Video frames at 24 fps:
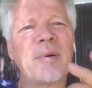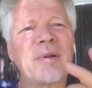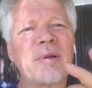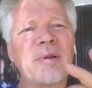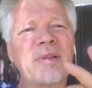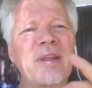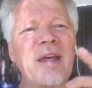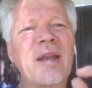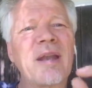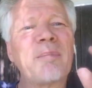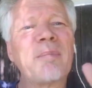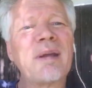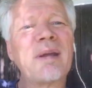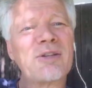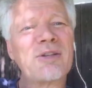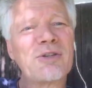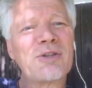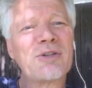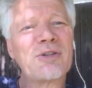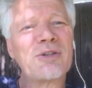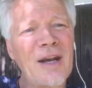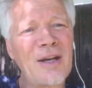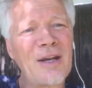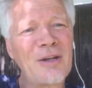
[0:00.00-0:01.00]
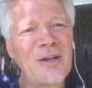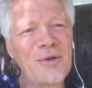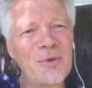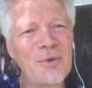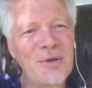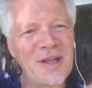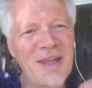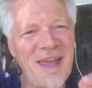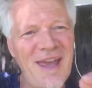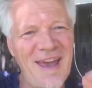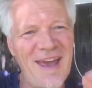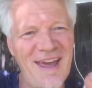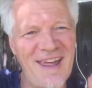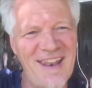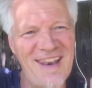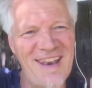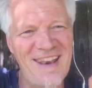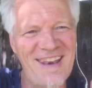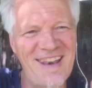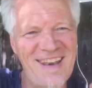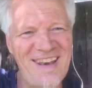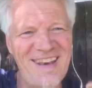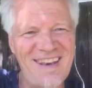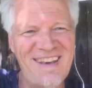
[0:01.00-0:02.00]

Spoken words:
But then it means you got to do it again.